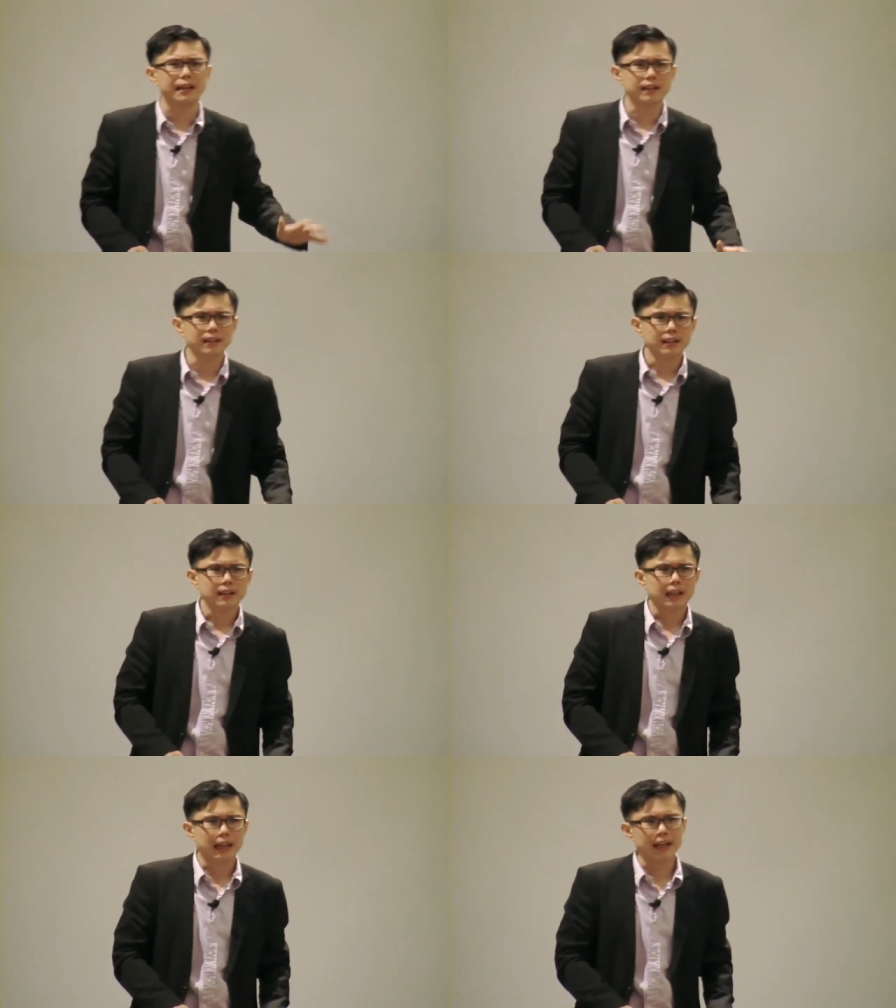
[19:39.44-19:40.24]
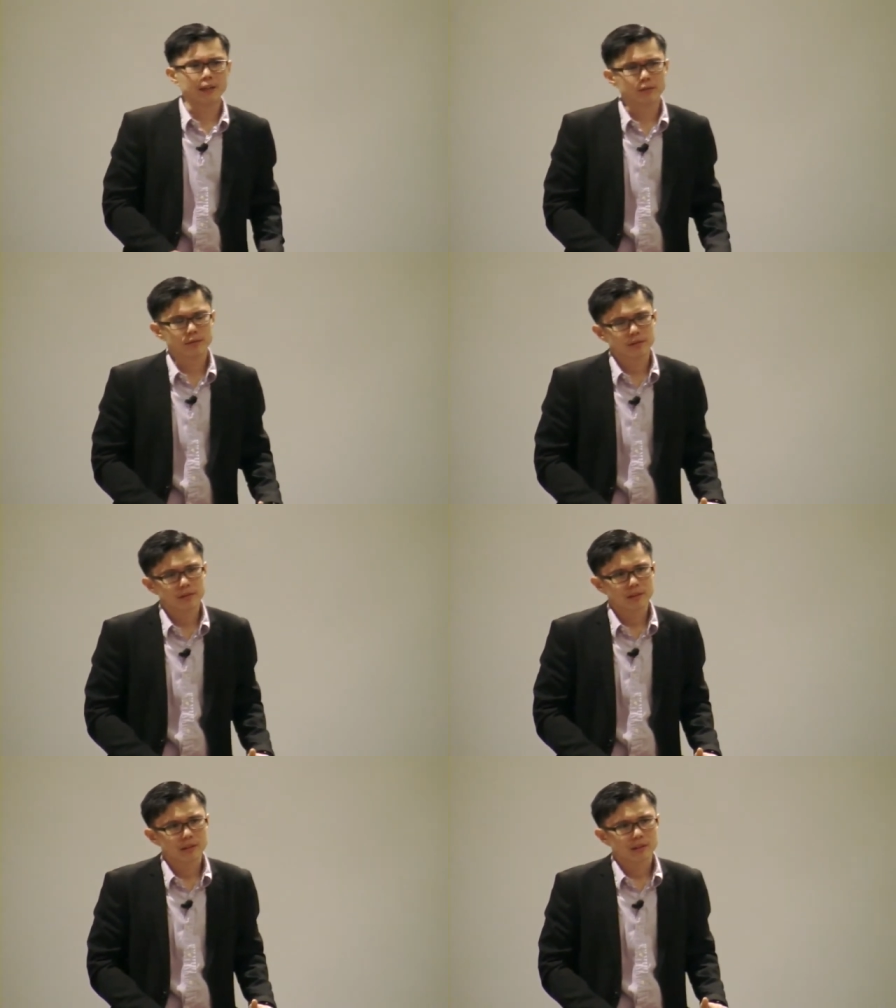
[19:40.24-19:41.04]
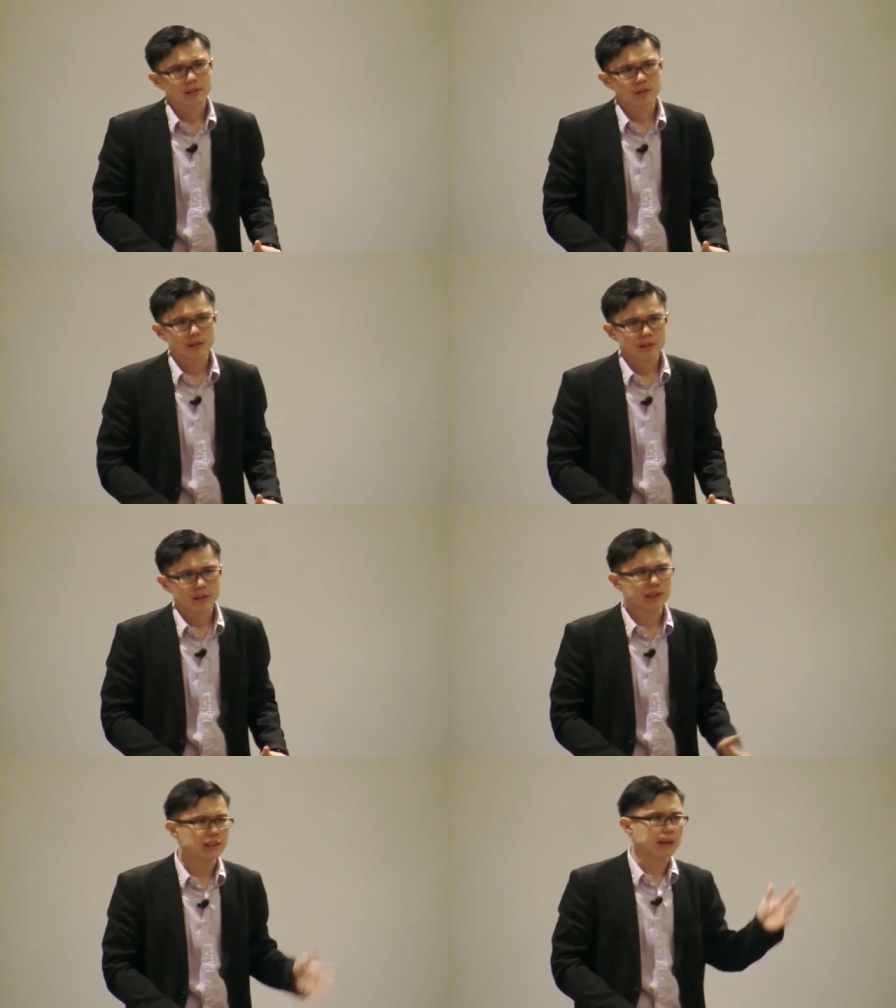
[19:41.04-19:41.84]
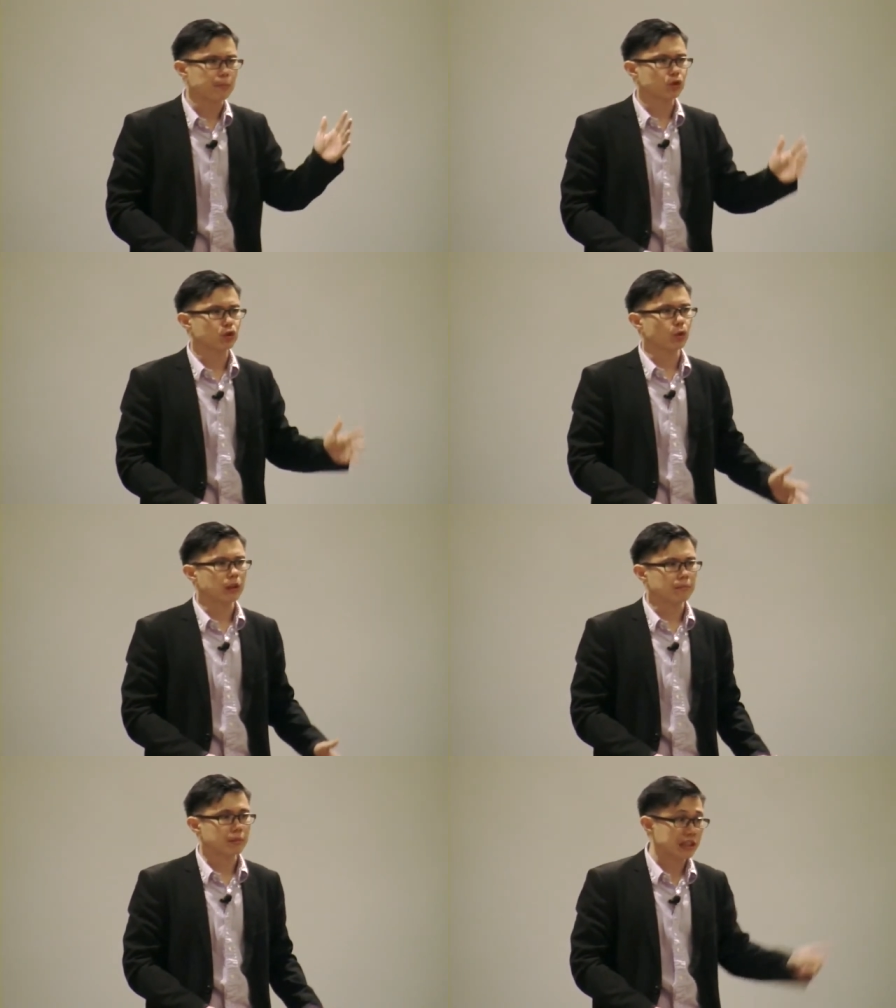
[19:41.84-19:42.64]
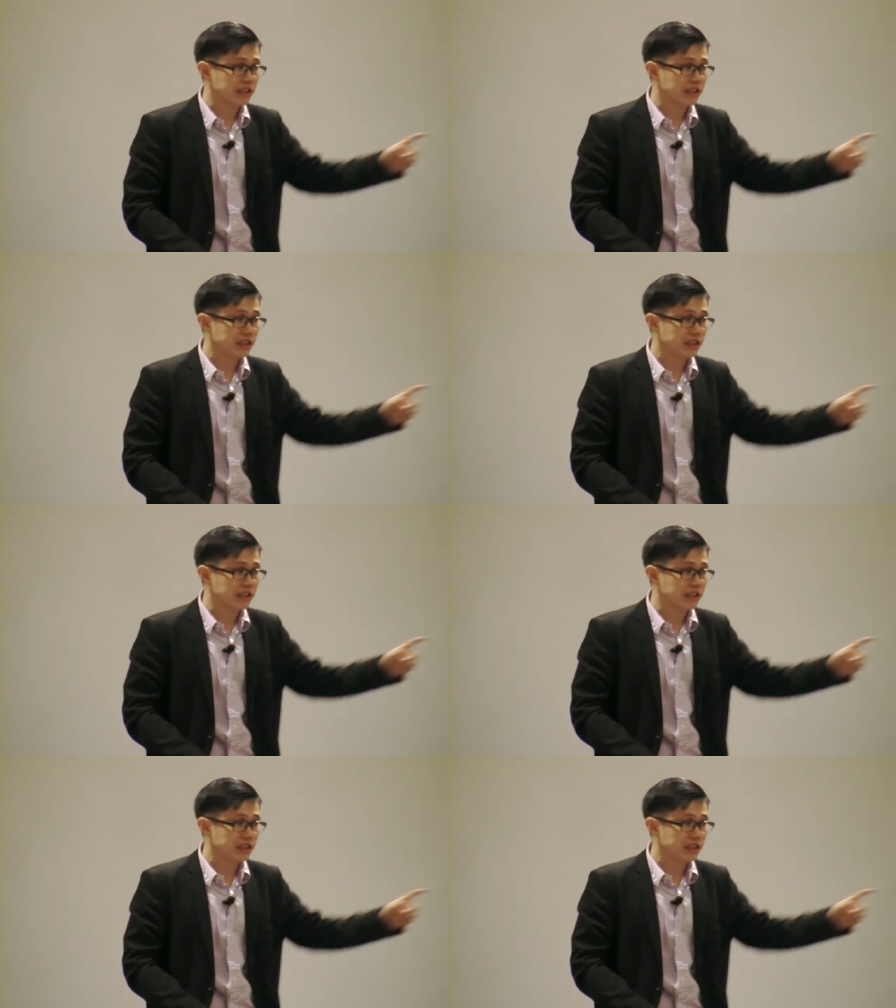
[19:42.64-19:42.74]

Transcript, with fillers: and, and the disciples stole him. The